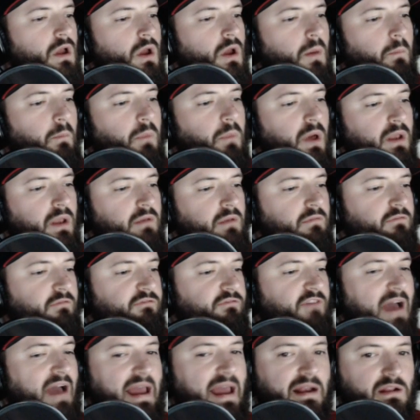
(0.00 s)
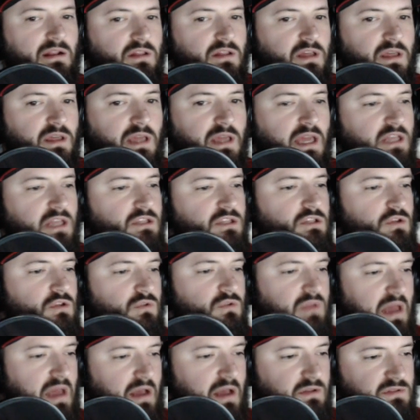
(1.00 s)
But finally, in
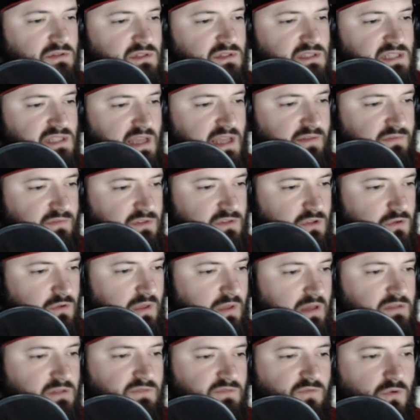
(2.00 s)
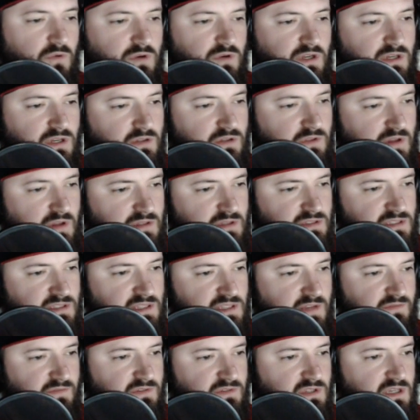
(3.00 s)
2014,
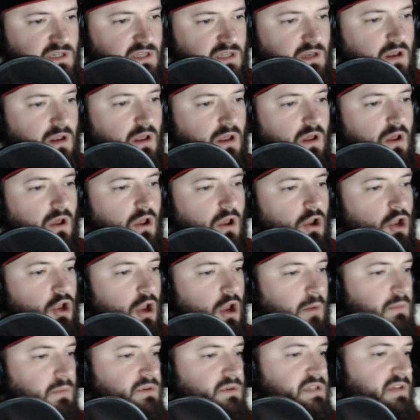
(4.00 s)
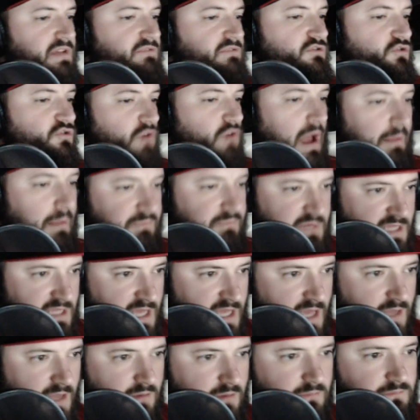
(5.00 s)
2017, numbers have dropped
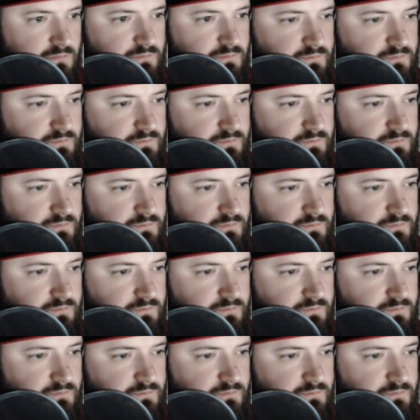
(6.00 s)
again